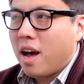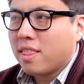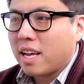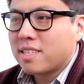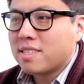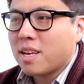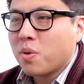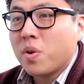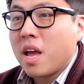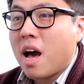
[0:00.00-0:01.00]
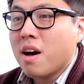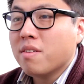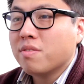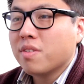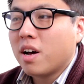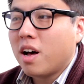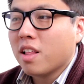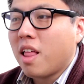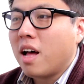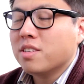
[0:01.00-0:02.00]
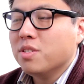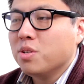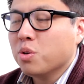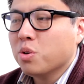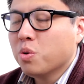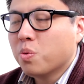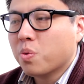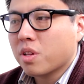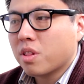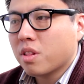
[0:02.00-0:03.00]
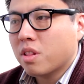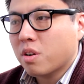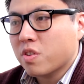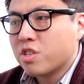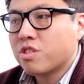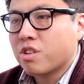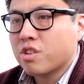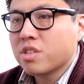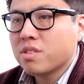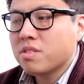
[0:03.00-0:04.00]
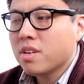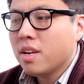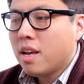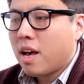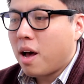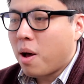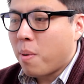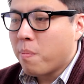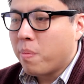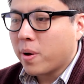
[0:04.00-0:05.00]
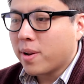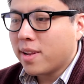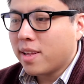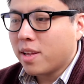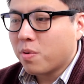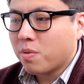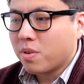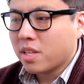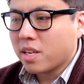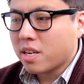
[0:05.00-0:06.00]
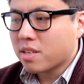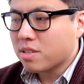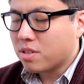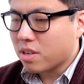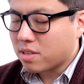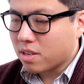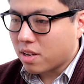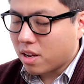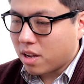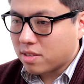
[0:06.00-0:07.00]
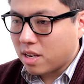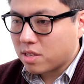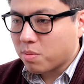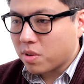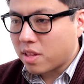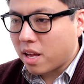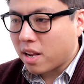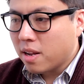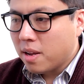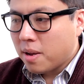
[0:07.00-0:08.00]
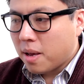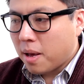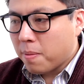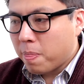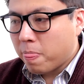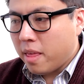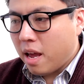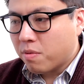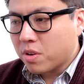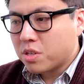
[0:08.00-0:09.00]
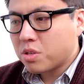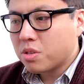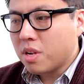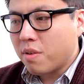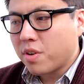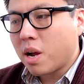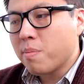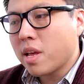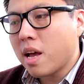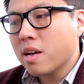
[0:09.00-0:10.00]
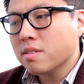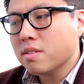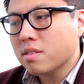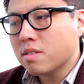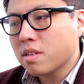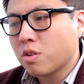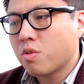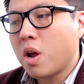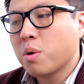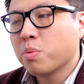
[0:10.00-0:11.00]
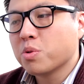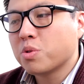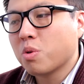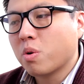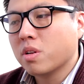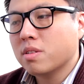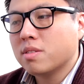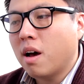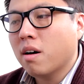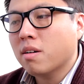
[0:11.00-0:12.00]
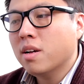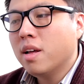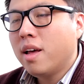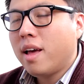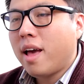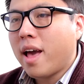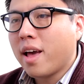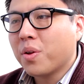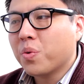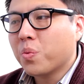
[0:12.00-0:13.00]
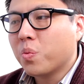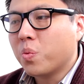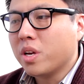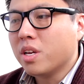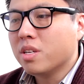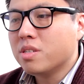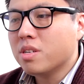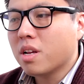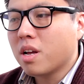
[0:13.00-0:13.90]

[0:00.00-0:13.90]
I'd like to say we have a lot to do with the resurgence, but it really is just a testament that every company has this incredible story to tell, and we